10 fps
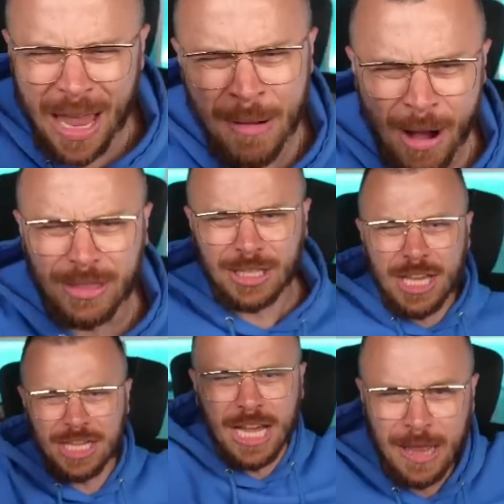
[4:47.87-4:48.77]
Team of the
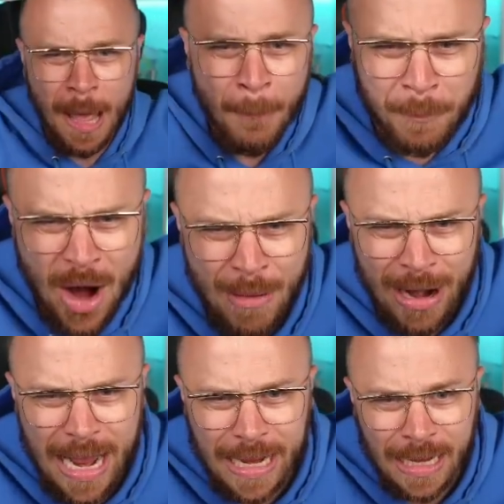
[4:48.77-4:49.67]
Season
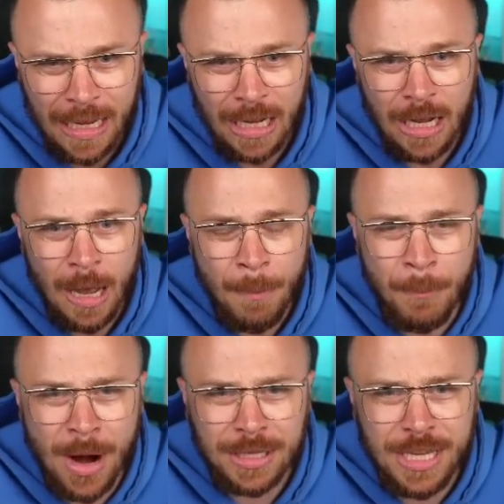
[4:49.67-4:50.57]
Premier League
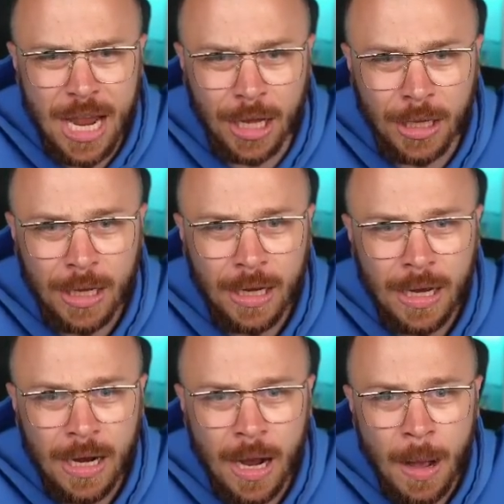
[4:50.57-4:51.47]
Brazil
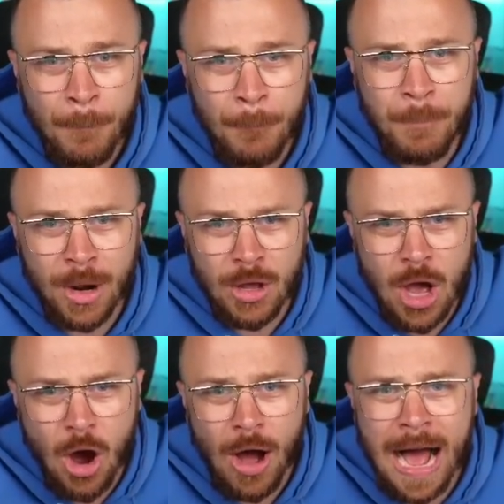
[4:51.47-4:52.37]

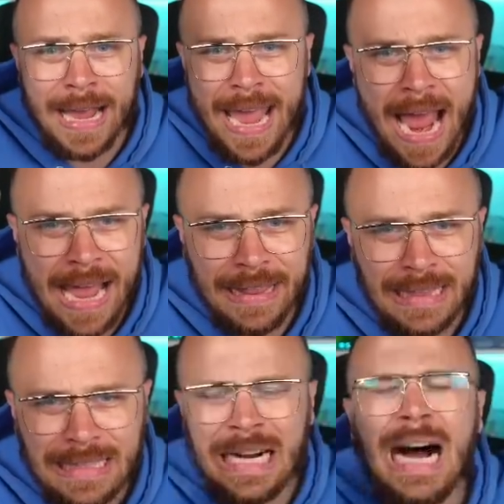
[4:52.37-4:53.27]
Bruno
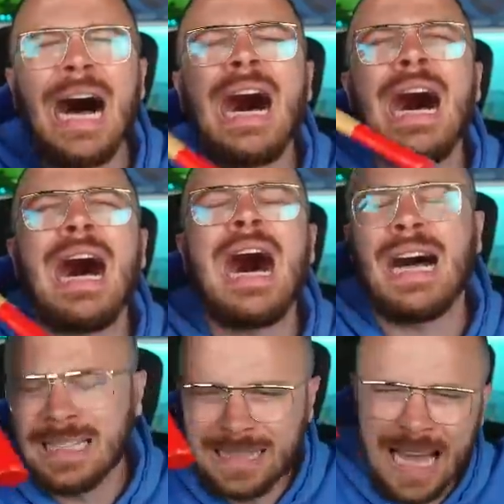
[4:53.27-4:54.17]
again.
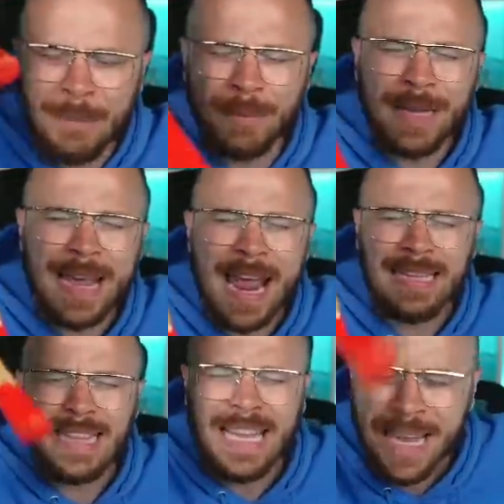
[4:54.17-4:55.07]
Ah,
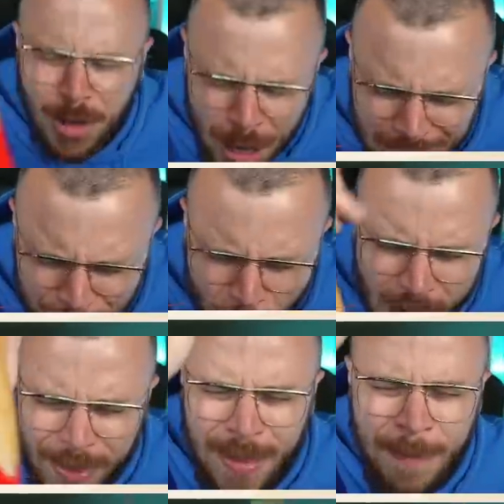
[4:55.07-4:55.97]
duplicate, incredible
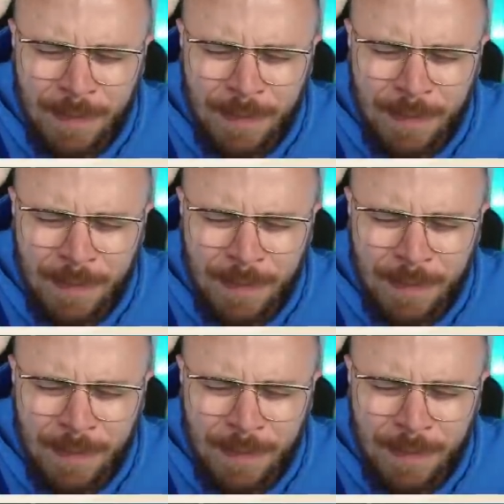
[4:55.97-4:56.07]
one.